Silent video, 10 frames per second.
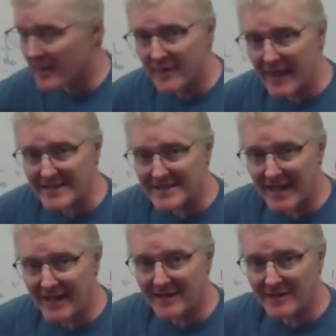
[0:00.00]
that's
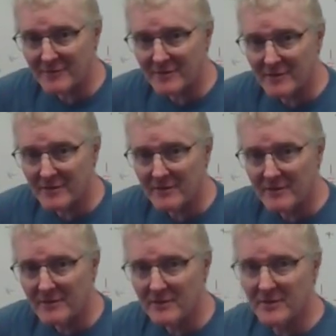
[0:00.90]
negative.
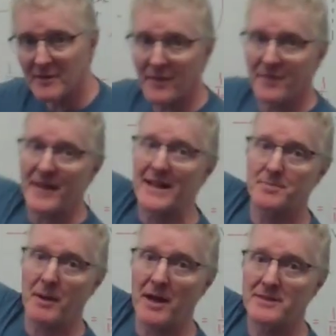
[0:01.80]
That's
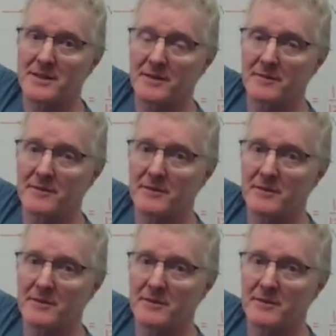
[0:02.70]
positive.